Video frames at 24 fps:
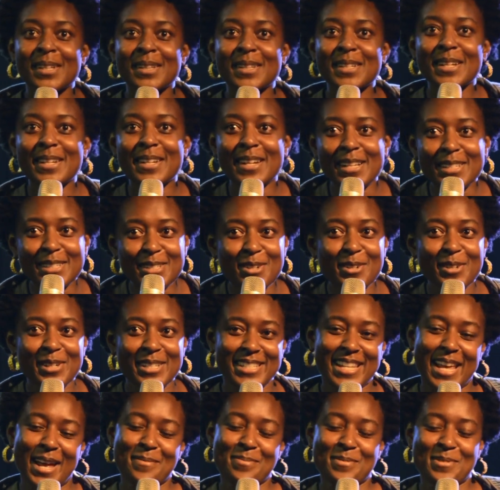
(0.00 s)
It doesn't always
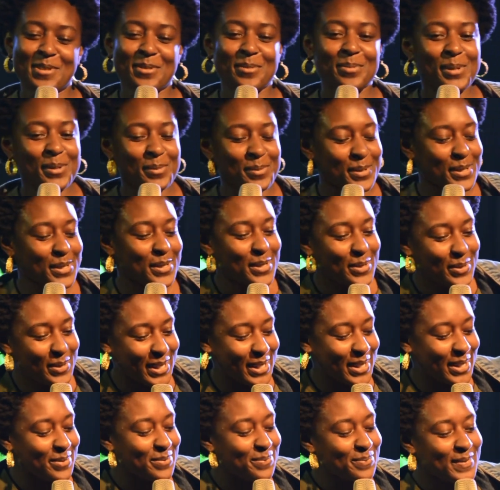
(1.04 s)
happen on purpose,
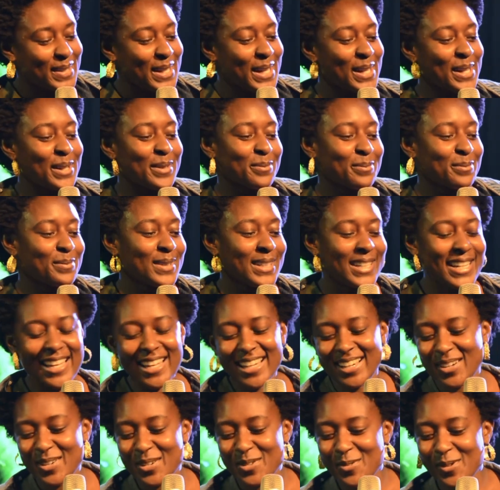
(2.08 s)
okay?
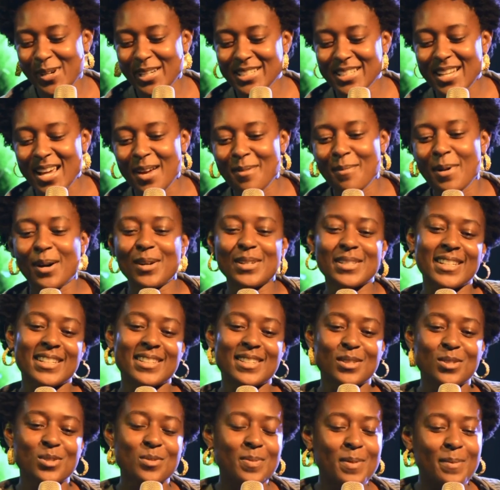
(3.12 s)
Like, one time I was at
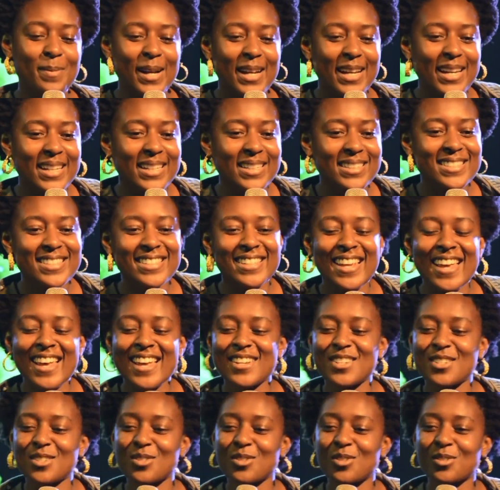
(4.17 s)
the supermarket,
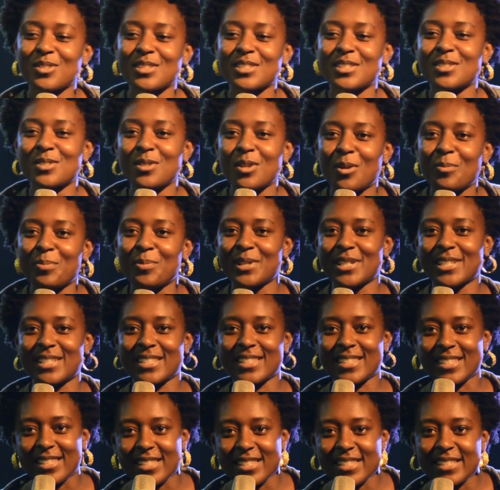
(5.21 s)
and you know the two
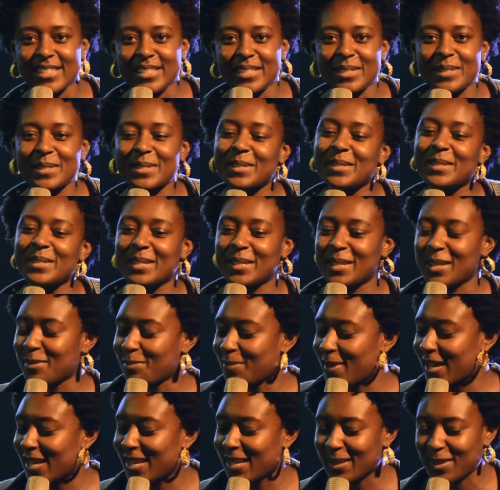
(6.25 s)
operators' assistants, they're
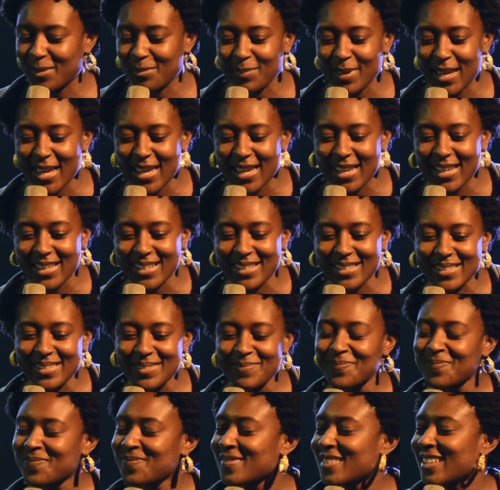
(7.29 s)
packing the bags,
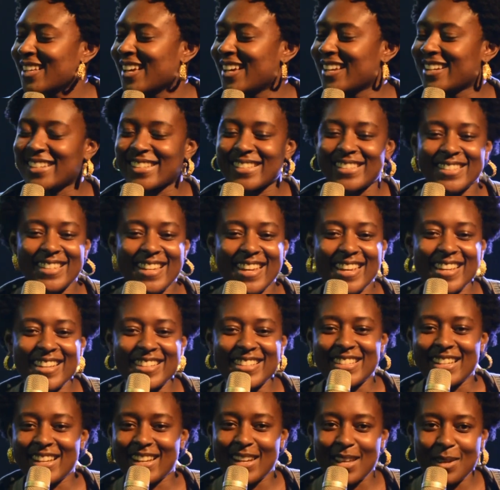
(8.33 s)
and he's like,
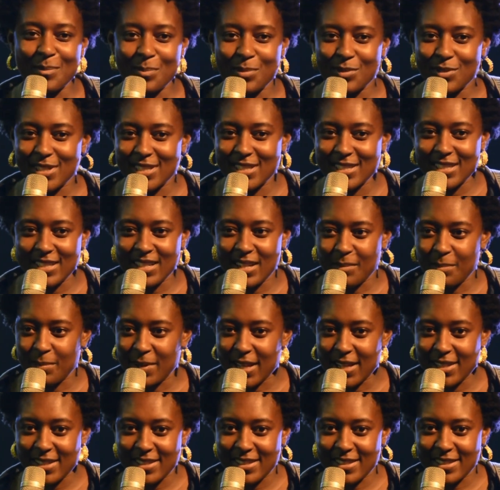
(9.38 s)
shall I put it in a
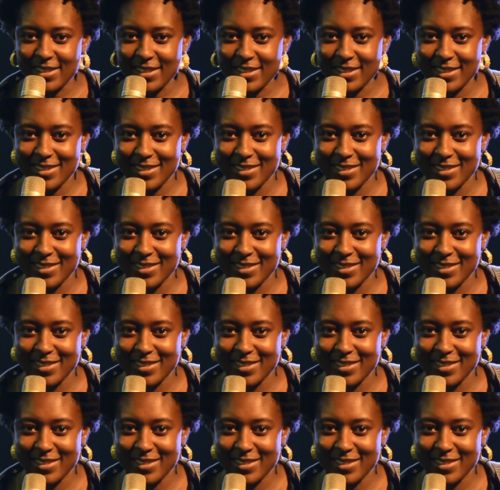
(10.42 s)
plastic?